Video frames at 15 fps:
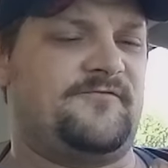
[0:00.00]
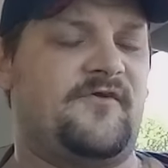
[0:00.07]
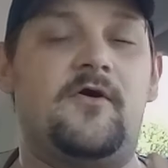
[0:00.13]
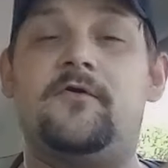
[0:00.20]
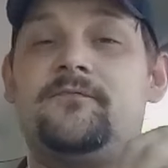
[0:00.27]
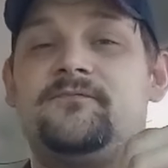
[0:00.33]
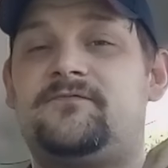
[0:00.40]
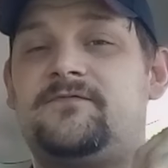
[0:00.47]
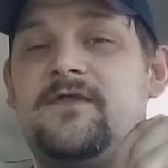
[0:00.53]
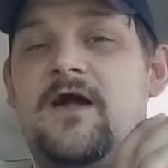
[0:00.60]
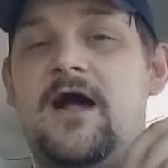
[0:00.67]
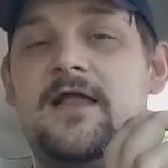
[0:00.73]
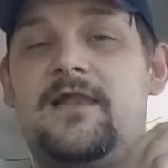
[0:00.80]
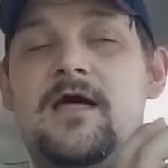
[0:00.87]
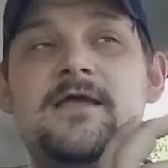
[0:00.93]
So
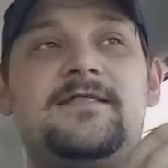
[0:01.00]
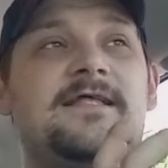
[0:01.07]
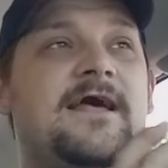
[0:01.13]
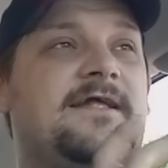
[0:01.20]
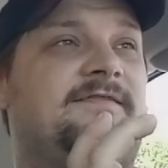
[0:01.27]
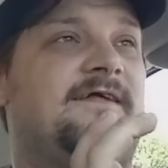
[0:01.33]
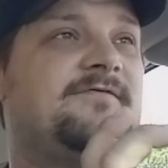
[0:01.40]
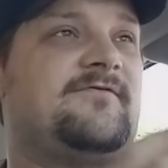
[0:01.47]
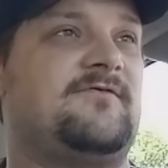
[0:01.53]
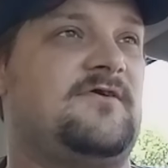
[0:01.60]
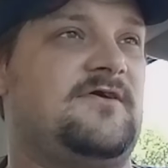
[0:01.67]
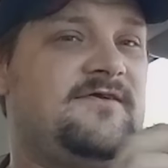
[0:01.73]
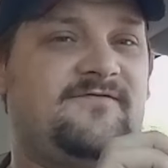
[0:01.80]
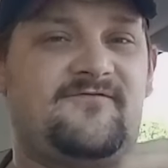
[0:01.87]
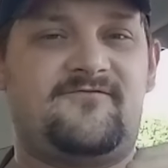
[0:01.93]
I like that. That's a
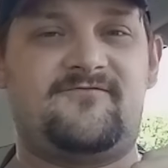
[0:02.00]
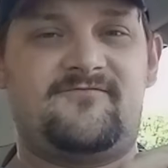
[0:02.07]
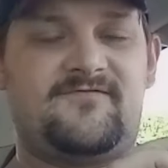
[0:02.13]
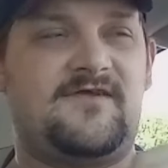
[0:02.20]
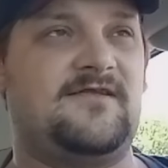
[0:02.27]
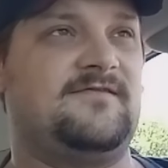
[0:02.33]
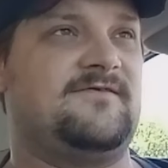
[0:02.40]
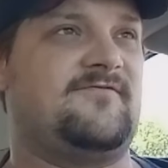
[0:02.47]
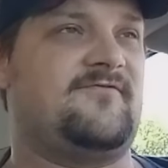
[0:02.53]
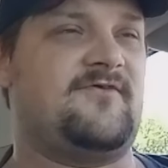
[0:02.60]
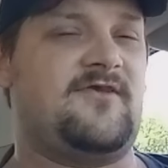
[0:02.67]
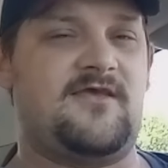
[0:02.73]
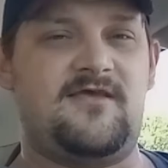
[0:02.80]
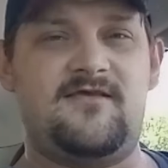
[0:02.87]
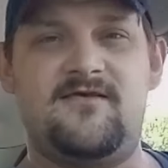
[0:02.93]
nice thing to
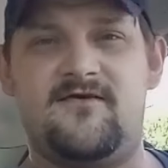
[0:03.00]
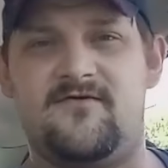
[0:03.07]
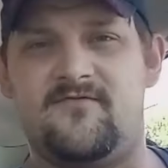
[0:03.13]
see.